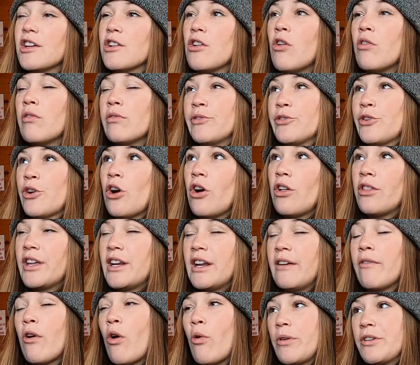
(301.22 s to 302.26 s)
overall that
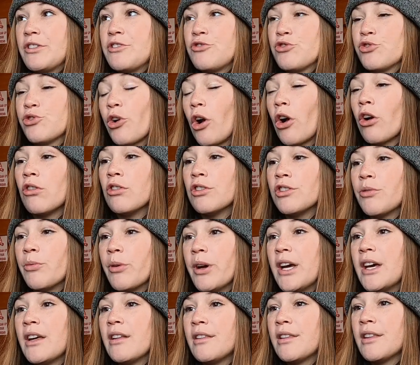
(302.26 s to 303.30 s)
I've always struggled
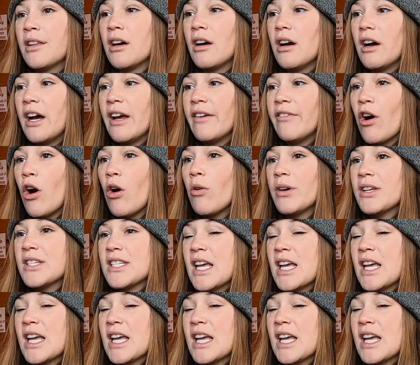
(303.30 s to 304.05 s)
with. I've always